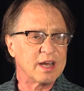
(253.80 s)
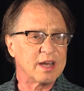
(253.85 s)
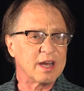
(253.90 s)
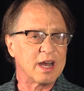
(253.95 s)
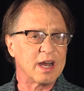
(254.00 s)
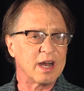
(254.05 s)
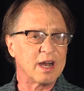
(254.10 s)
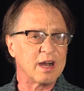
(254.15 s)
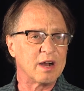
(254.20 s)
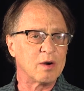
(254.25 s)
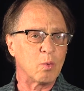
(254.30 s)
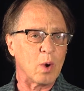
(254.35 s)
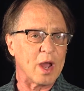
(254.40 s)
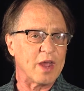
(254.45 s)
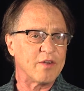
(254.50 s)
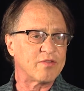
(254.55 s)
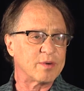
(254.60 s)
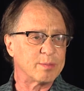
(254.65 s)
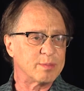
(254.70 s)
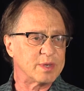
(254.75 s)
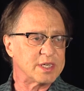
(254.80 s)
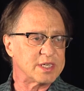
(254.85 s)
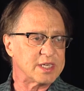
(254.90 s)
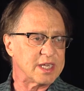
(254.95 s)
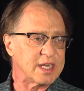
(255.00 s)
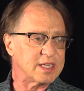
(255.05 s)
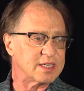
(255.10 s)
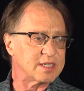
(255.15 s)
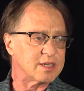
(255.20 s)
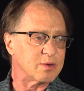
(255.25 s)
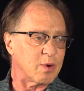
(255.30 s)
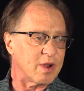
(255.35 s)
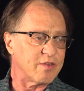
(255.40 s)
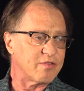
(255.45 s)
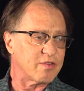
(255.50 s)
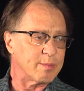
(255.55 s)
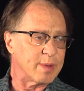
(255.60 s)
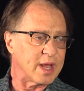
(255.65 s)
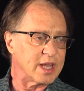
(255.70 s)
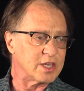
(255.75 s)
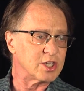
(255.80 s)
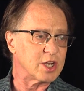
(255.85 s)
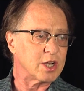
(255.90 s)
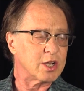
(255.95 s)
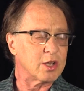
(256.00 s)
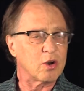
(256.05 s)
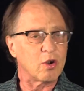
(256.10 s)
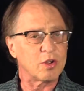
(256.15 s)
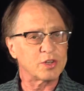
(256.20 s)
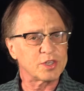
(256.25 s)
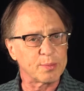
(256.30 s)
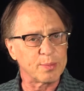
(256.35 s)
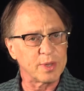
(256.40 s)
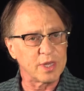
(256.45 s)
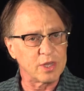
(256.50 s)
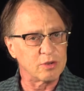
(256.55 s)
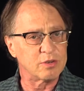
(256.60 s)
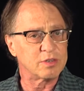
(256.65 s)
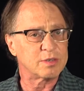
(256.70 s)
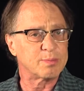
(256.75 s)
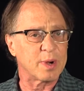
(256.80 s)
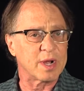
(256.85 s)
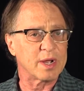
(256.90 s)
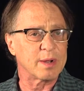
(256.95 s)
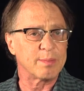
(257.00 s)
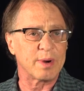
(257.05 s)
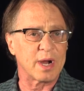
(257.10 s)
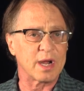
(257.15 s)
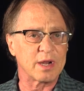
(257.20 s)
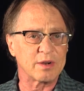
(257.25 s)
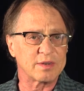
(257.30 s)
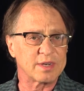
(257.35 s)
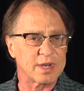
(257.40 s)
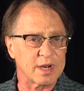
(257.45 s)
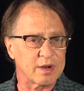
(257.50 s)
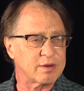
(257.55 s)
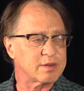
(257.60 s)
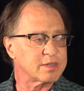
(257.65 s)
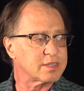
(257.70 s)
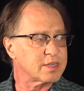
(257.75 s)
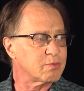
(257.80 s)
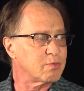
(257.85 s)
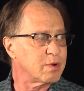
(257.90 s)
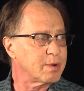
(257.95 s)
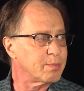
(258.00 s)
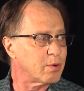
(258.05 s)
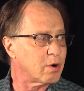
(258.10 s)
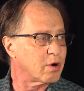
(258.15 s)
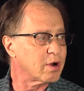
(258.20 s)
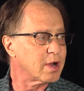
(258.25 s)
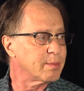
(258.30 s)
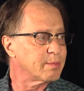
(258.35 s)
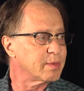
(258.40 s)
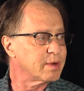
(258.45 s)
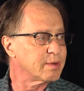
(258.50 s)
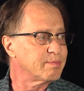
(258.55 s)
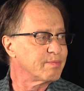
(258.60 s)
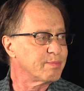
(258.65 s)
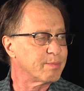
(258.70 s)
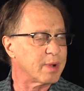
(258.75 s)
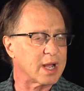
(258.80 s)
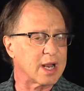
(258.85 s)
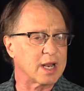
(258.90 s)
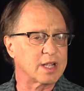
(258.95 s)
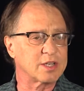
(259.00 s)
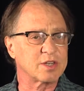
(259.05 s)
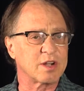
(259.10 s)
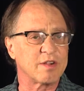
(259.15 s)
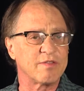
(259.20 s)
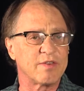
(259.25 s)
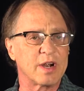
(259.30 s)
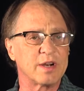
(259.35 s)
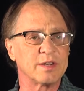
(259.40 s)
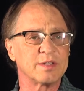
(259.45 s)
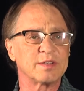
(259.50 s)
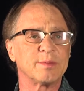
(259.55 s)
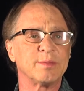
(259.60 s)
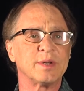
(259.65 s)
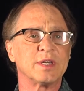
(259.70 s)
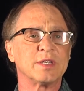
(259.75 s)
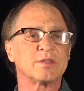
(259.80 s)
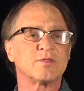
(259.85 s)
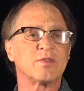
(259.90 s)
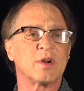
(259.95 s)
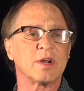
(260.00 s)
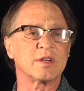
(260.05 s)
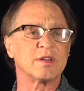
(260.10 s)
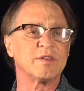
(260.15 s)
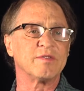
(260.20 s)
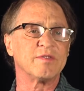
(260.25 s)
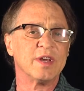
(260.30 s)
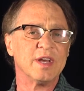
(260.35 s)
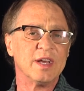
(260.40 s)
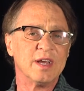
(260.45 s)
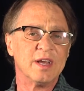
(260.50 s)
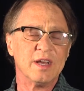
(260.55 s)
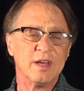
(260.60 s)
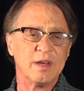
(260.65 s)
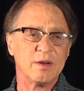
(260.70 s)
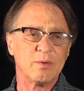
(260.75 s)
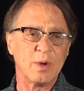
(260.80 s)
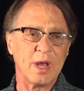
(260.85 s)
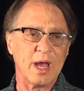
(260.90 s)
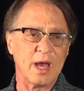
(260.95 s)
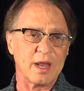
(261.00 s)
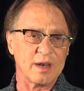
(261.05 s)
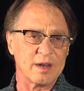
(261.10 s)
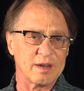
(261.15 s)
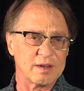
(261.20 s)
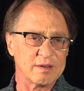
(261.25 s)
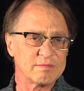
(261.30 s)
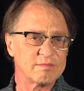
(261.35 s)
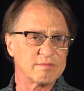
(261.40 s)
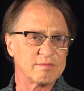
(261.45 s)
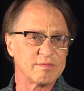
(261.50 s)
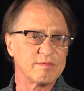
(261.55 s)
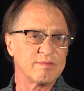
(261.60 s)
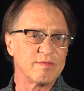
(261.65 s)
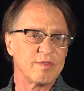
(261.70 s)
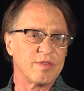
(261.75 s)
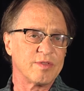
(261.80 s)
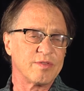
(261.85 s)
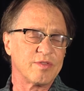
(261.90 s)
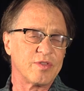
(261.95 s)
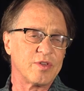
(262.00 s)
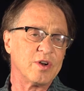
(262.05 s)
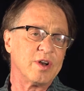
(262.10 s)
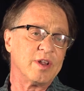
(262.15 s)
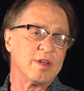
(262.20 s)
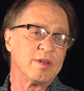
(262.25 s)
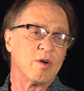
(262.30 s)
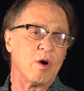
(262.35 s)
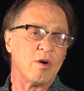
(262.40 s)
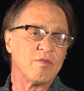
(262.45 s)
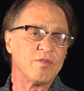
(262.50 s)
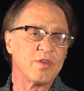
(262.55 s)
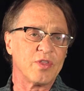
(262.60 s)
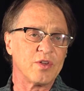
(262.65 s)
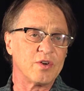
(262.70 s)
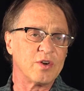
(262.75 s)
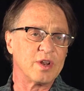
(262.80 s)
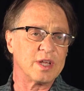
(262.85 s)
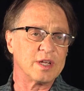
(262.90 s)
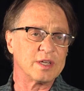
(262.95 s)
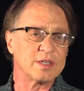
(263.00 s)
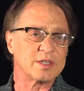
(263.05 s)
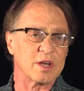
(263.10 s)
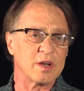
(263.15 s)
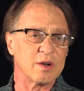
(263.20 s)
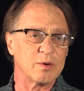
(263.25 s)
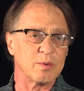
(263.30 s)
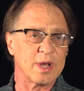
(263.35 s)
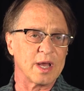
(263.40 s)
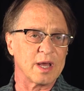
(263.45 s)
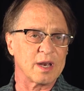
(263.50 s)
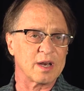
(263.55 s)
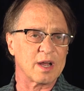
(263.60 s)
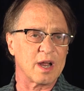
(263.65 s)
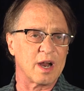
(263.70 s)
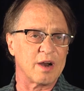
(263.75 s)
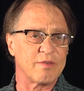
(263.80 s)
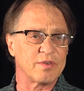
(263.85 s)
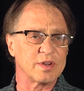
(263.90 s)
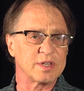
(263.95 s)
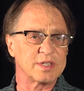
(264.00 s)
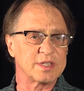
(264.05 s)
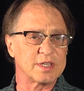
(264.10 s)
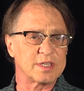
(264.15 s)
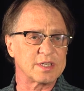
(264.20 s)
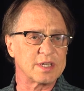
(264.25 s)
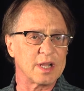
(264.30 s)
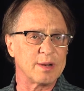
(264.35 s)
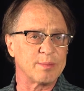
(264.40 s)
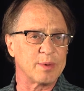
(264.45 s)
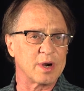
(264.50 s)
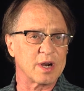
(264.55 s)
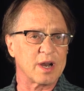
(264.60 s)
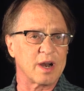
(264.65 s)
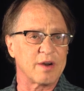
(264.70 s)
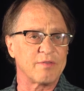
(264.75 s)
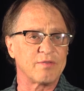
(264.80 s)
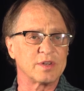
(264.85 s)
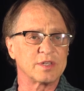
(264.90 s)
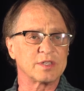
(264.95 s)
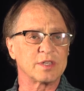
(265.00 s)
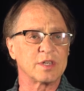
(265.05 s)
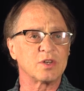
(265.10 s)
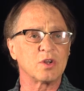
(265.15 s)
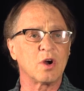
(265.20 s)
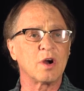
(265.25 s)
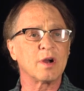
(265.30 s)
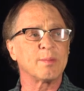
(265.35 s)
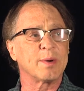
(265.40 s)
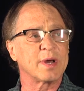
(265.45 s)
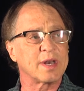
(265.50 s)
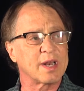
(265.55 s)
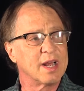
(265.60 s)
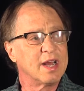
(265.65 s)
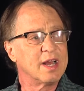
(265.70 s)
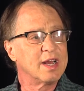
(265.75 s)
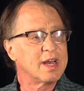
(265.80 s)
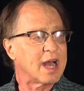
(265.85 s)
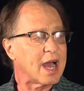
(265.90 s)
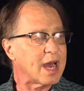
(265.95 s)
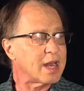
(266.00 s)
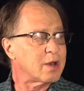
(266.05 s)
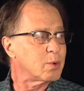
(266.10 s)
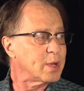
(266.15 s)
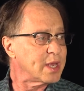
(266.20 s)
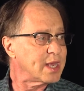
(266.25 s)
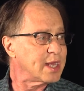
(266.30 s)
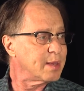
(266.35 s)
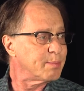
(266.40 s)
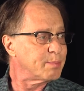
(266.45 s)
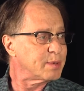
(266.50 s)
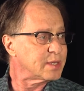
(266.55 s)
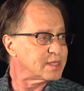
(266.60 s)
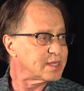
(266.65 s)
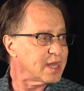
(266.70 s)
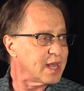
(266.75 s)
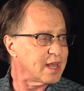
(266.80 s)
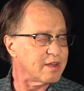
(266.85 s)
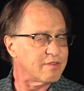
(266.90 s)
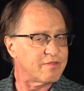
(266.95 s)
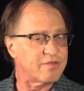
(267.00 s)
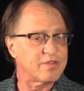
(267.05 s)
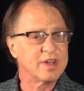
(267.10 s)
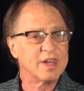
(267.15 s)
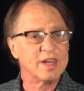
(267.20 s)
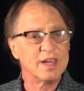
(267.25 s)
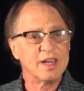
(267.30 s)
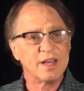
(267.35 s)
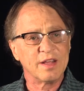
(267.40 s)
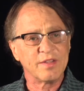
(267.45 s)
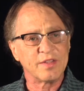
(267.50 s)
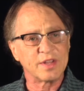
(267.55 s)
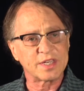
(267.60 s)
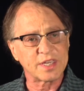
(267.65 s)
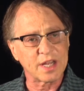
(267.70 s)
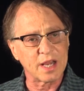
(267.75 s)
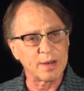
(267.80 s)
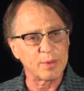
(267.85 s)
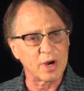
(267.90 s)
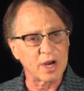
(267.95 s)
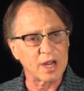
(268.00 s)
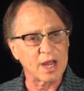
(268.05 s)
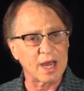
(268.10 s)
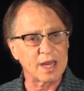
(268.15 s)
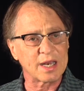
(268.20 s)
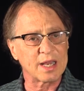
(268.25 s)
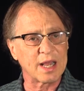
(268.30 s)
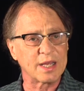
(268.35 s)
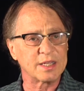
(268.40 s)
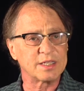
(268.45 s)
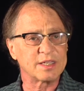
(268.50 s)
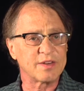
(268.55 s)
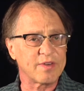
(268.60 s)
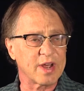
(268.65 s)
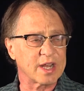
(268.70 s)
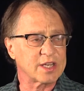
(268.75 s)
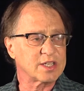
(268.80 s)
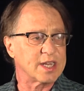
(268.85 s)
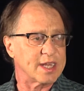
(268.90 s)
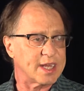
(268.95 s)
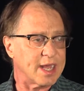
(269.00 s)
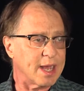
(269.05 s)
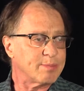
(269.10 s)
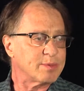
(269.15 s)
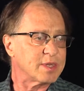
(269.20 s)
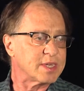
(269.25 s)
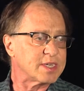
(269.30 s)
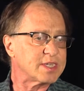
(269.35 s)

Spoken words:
away from disease and away from aging could also be used by a bioterrorist to reprogram a biological virus to be destructive. We had over 30 years ago, we had a conference, the Asilomar conference, to talk about how do we keep it safe. The Asilomar guidelines have actually kept it